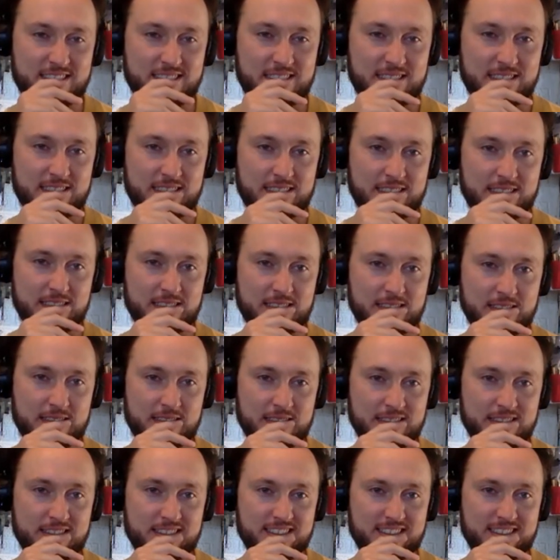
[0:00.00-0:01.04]

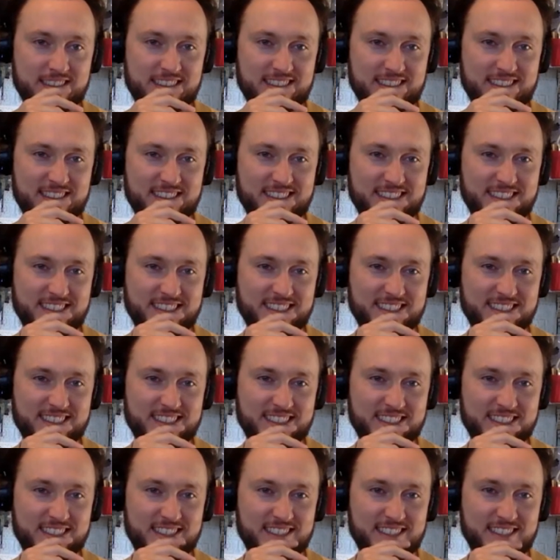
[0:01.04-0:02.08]

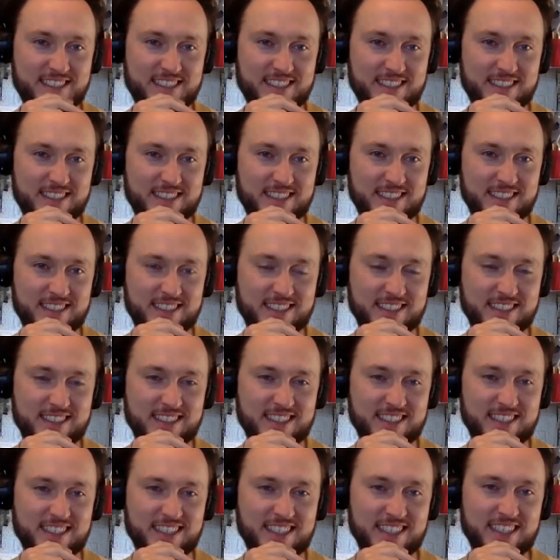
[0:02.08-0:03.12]

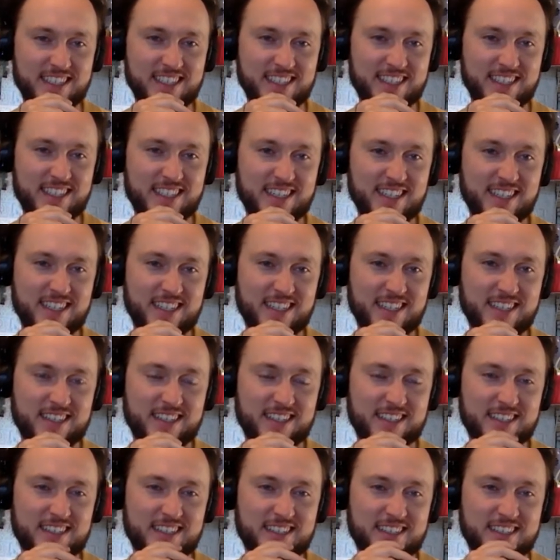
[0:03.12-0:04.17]

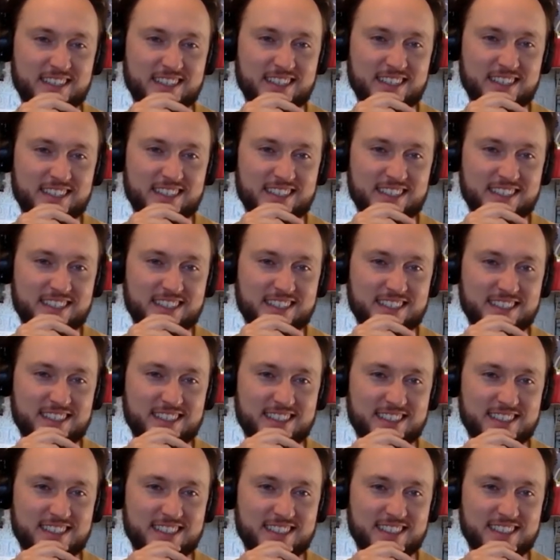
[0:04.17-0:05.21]

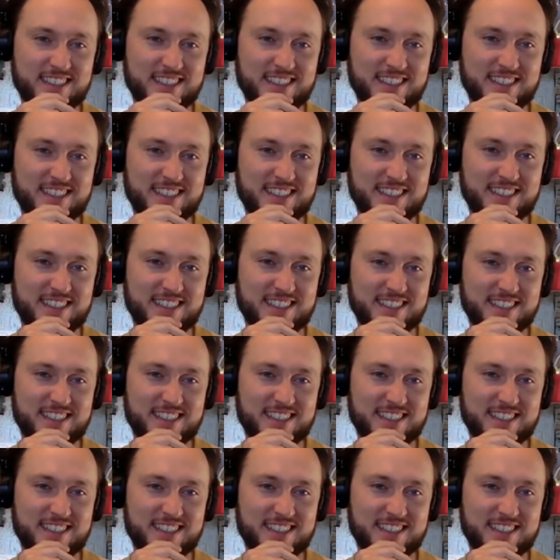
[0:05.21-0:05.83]
This person isn't speaking.